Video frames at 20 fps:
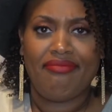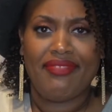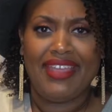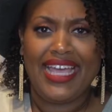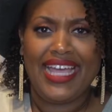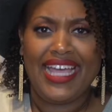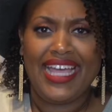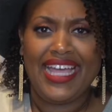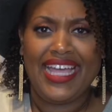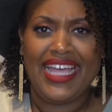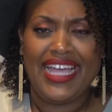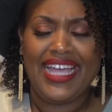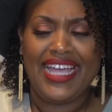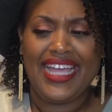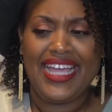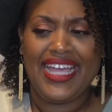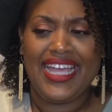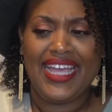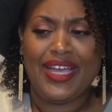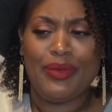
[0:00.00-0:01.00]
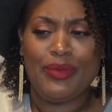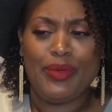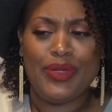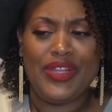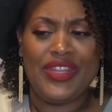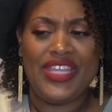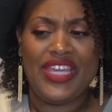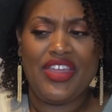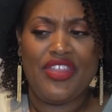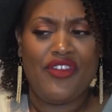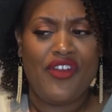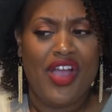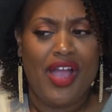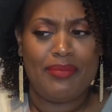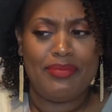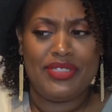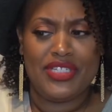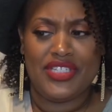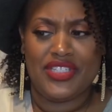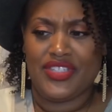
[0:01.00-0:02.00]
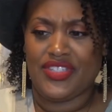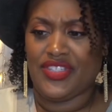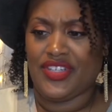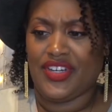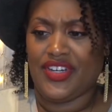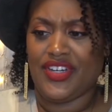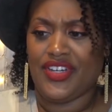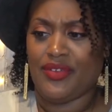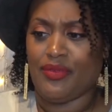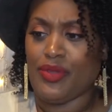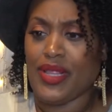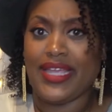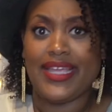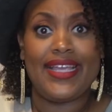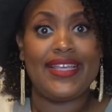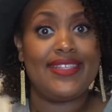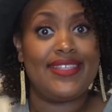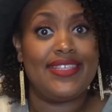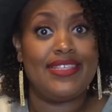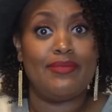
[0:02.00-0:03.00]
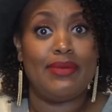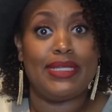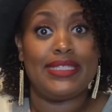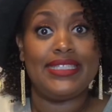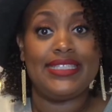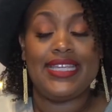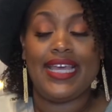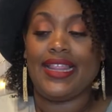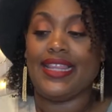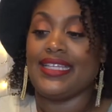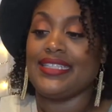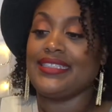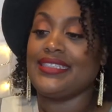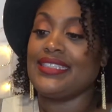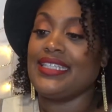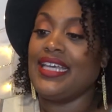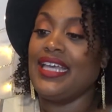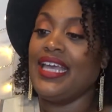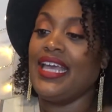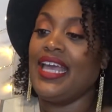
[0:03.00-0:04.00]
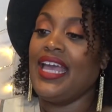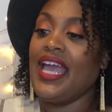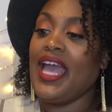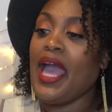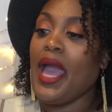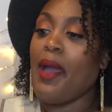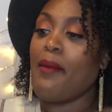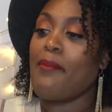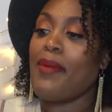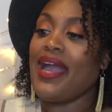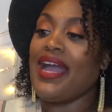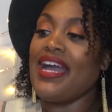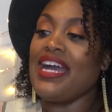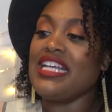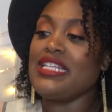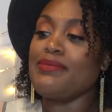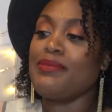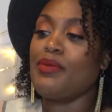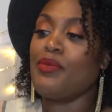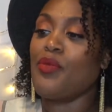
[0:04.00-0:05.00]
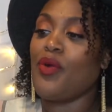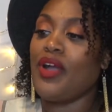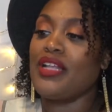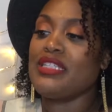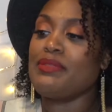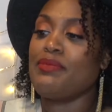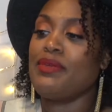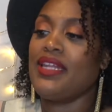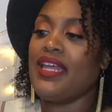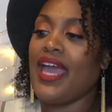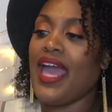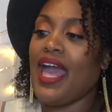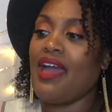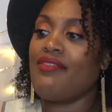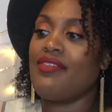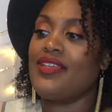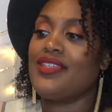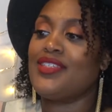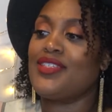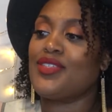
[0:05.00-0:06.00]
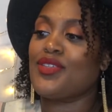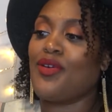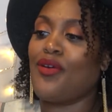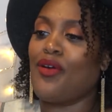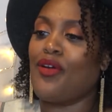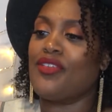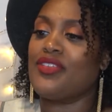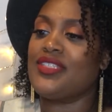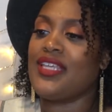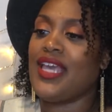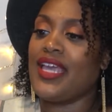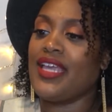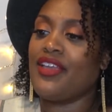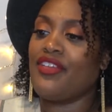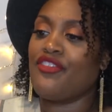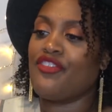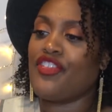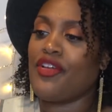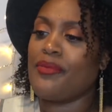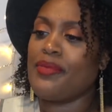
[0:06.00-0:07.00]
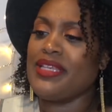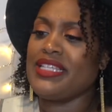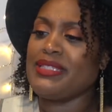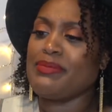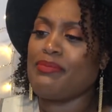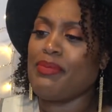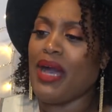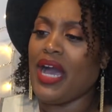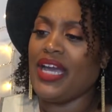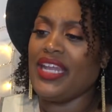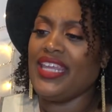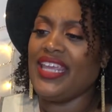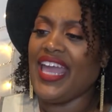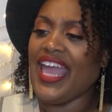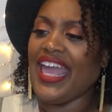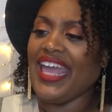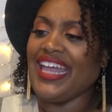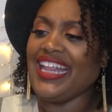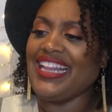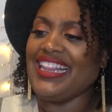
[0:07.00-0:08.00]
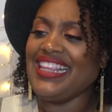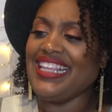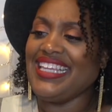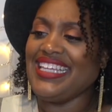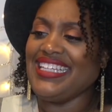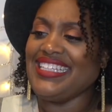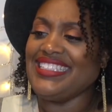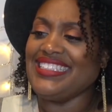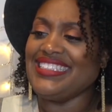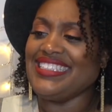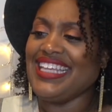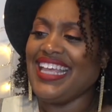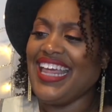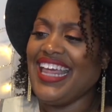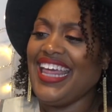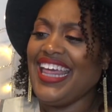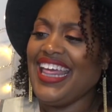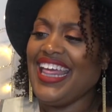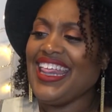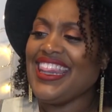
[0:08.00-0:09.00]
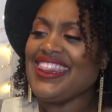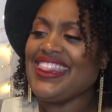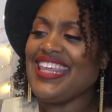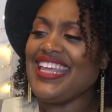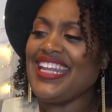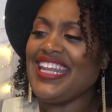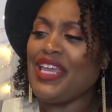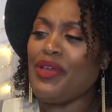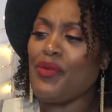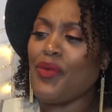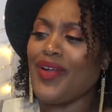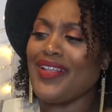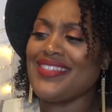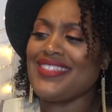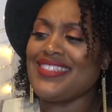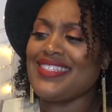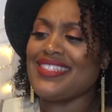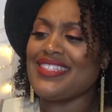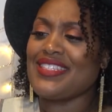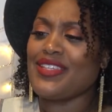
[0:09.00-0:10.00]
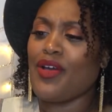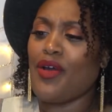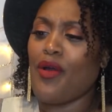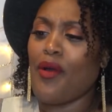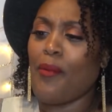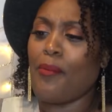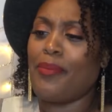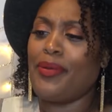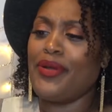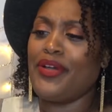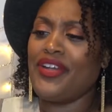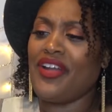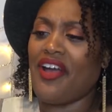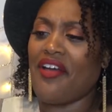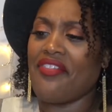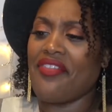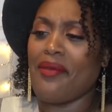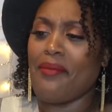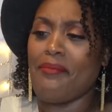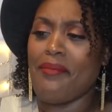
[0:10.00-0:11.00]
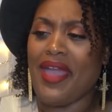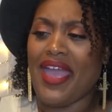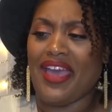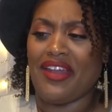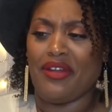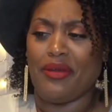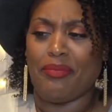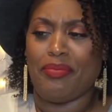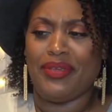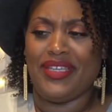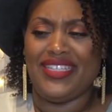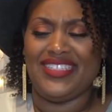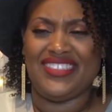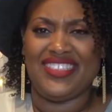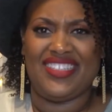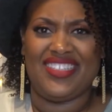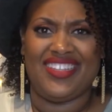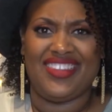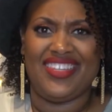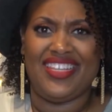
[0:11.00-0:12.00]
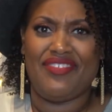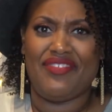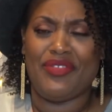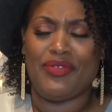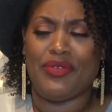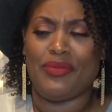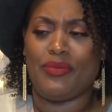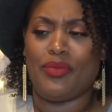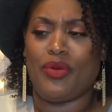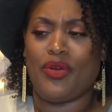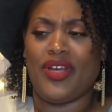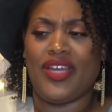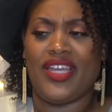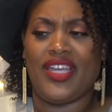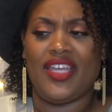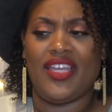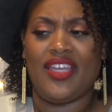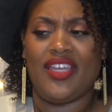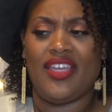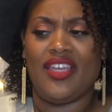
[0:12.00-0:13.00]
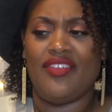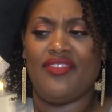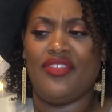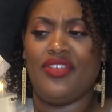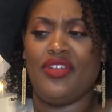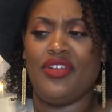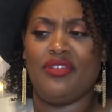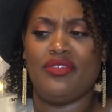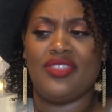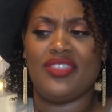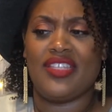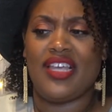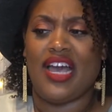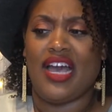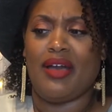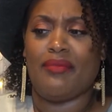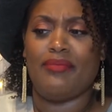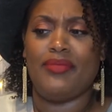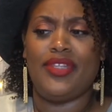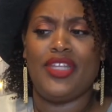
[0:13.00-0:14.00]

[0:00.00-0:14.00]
Huh? What are the other options, sir? Well, I guess he's about to tell us. My husband wants me to have his skull taken from his body and cleaned. Then he wants the skull put on the mantelpiece in the living room. Boy, if you don't stop.